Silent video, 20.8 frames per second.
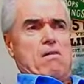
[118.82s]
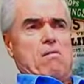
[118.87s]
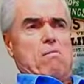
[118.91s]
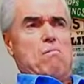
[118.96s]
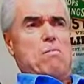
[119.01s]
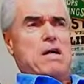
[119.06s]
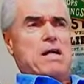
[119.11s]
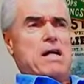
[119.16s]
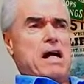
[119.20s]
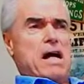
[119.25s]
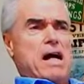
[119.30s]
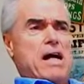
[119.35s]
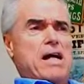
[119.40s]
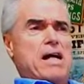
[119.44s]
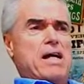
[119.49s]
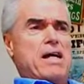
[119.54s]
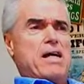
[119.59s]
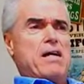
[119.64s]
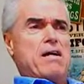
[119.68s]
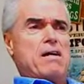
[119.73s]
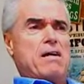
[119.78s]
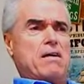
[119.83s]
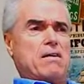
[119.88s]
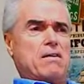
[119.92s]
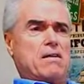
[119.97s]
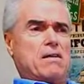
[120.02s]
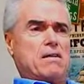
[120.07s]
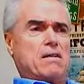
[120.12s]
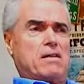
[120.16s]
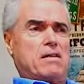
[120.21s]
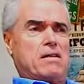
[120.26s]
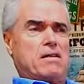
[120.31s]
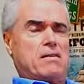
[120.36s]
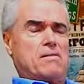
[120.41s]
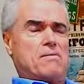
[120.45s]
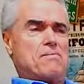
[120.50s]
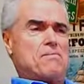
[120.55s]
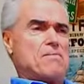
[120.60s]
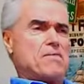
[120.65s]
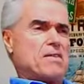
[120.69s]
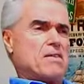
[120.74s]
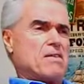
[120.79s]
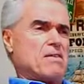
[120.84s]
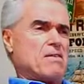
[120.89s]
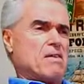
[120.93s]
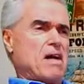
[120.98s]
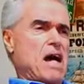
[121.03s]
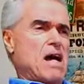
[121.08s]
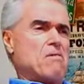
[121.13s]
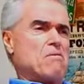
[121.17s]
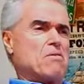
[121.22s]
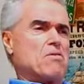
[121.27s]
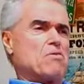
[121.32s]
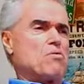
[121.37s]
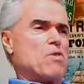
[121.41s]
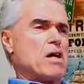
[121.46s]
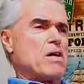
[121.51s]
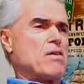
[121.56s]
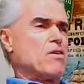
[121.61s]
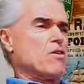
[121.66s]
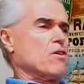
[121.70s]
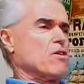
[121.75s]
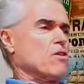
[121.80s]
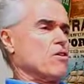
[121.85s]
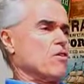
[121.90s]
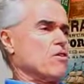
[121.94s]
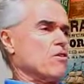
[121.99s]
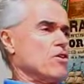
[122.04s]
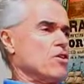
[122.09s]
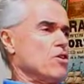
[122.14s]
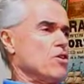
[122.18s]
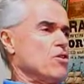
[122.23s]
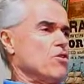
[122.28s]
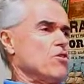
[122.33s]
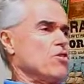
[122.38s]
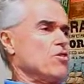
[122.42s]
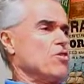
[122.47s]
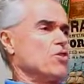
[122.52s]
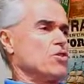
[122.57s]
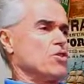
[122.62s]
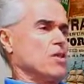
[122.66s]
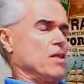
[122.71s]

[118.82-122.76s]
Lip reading: But I would rather use